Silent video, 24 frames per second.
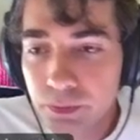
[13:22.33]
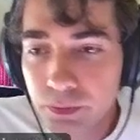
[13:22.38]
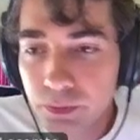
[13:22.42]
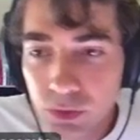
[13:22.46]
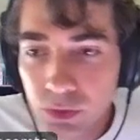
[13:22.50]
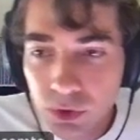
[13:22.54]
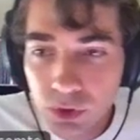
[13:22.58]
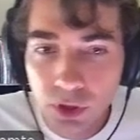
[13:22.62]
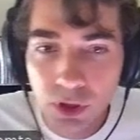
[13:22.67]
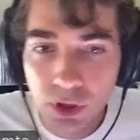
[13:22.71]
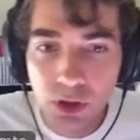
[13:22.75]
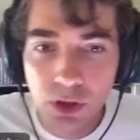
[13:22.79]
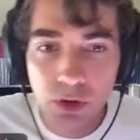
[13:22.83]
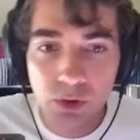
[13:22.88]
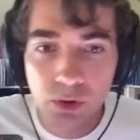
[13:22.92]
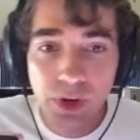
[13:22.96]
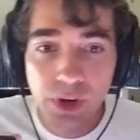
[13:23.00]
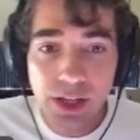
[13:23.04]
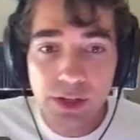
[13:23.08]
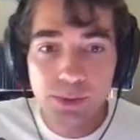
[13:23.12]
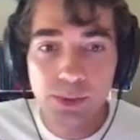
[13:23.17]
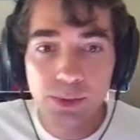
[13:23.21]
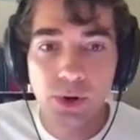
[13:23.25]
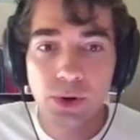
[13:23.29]
the
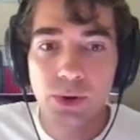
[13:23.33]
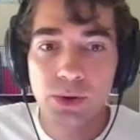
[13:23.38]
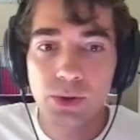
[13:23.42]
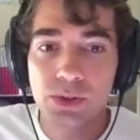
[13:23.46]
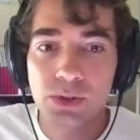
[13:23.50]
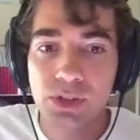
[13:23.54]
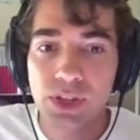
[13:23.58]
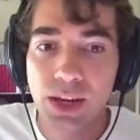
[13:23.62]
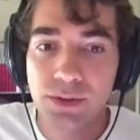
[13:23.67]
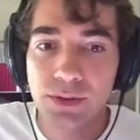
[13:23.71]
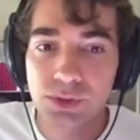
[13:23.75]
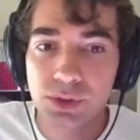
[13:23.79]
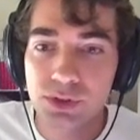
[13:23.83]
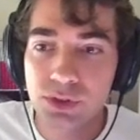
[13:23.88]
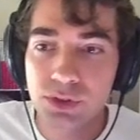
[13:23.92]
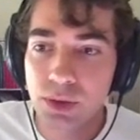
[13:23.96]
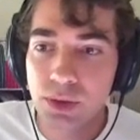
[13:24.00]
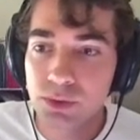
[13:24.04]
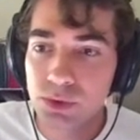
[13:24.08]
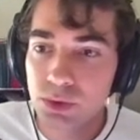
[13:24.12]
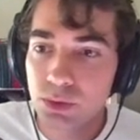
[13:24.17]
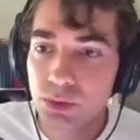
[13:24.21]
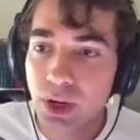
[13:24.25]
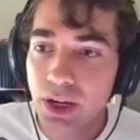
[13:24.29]
red points have to
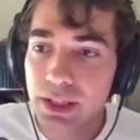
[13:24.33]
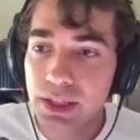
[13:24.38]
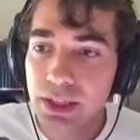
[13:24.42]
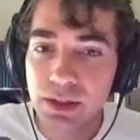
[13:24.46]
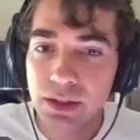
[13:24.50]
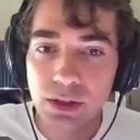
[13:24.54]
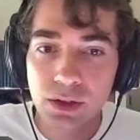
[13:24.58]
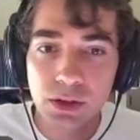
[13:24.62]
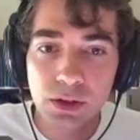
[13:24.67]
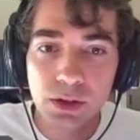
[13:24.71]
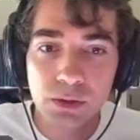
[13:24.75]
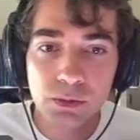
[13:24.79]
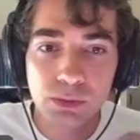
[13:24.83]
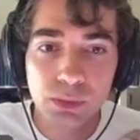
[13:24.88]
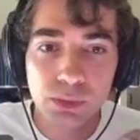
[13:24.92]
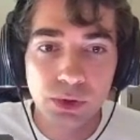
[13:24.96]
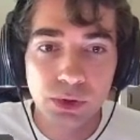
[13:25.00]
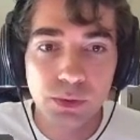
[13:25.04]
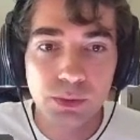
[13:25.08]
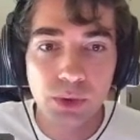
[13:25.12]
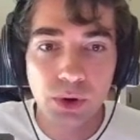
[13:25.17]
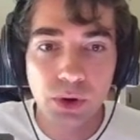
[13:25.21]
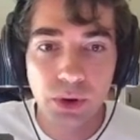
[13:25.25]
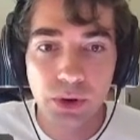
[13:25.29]
sum to 1, and the
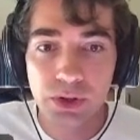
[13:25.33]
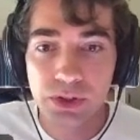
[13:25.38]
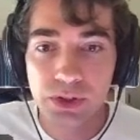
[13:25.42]
blue points